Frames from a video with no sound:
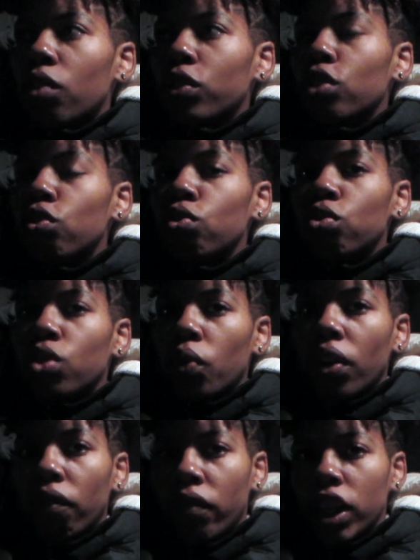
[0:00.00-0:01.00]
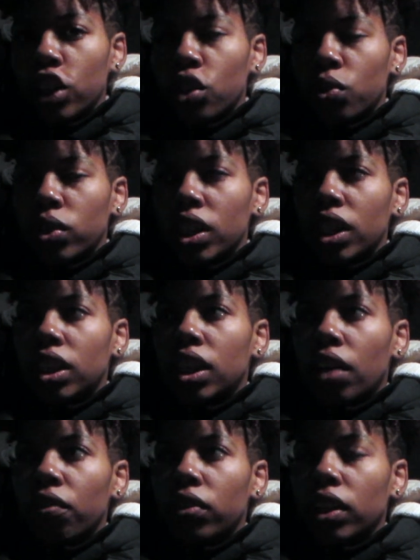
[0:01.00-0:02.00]
when you doing facials, it
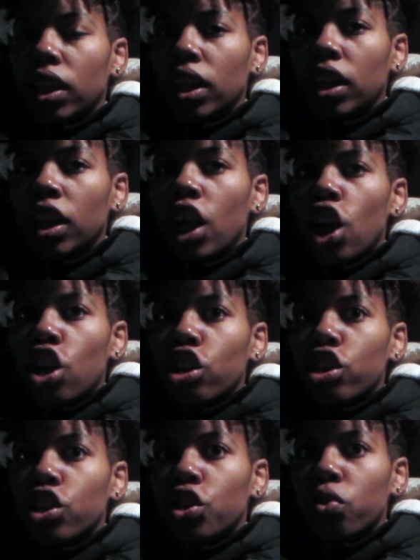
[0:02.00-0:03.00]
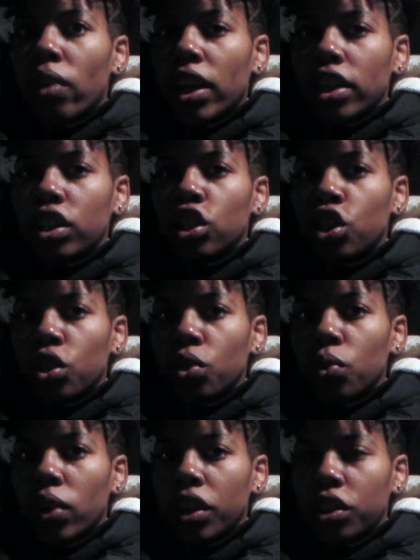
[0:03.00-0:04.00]
definitely drains
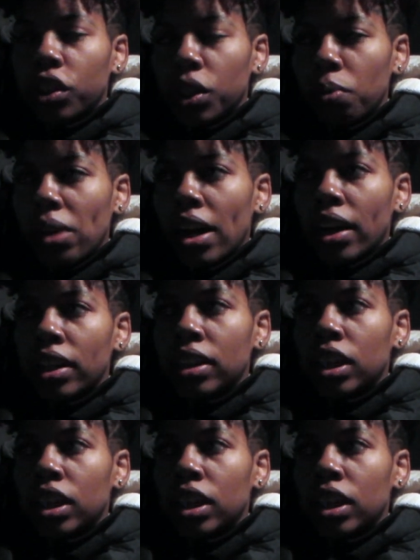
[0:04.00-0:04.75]
you energy wise.